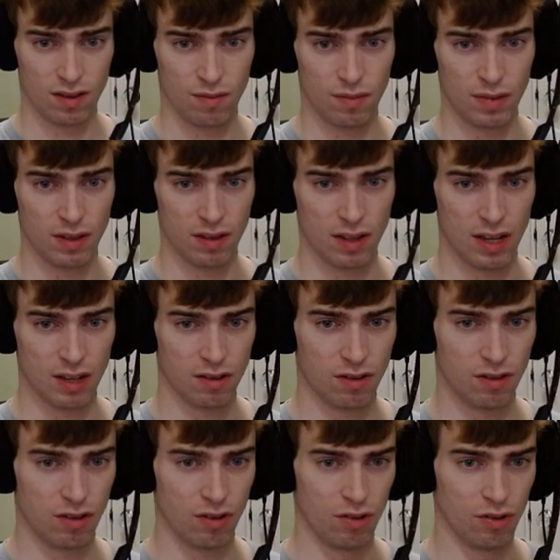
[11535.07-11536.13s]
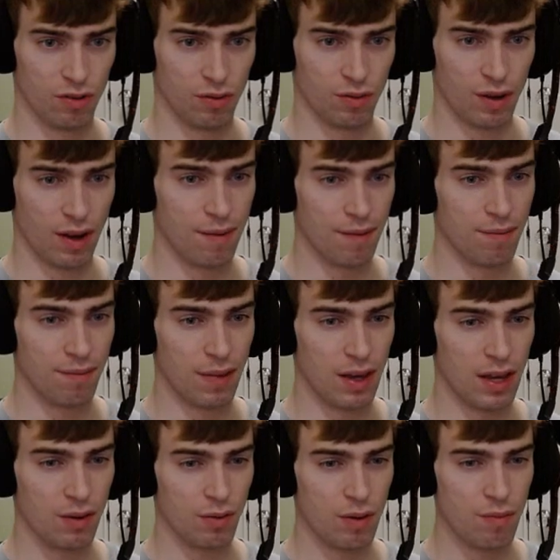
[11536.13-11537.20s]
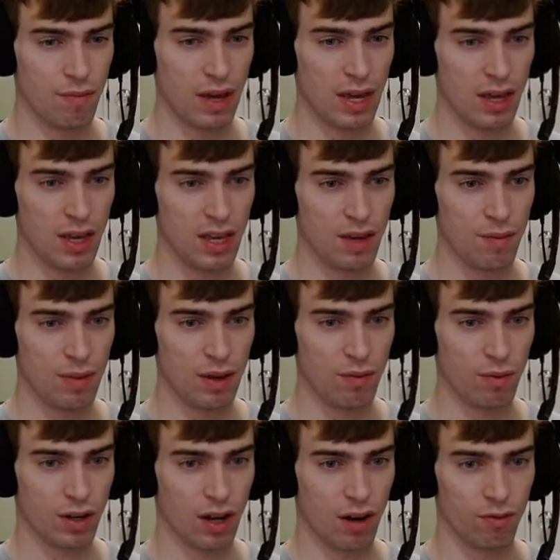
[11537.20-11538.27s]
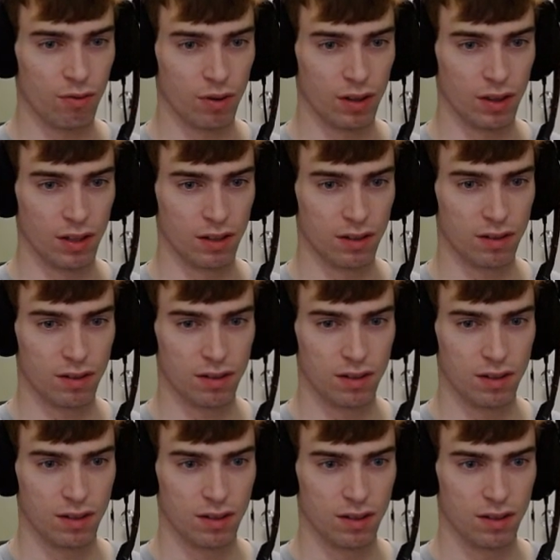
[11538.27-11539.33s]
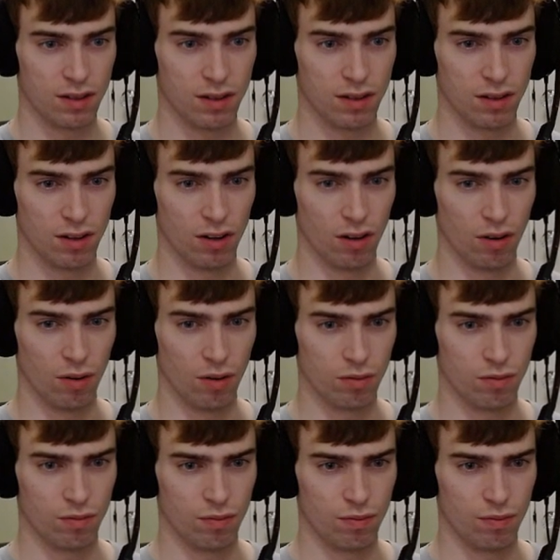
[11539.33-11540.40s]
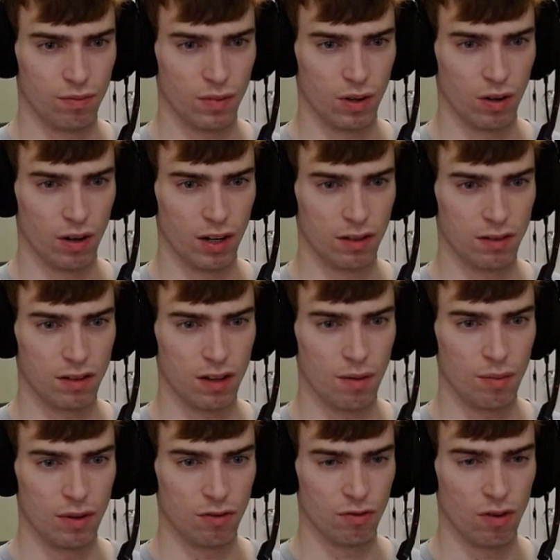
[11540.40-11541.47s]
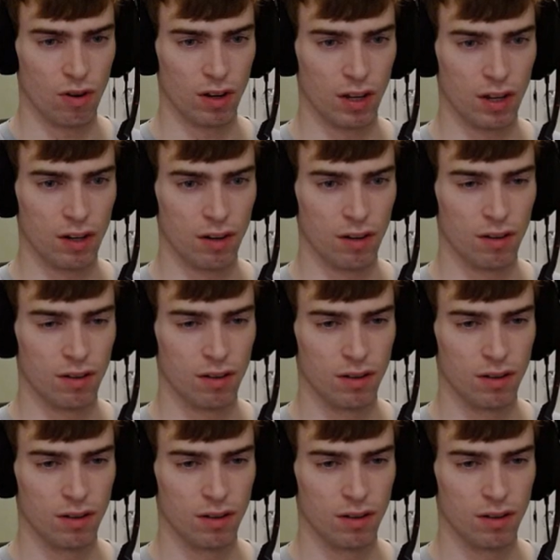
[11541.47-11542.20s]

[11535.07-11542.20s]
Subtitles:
Means that's 2. We may be recovering this. Oh. Alright, something is wrong here.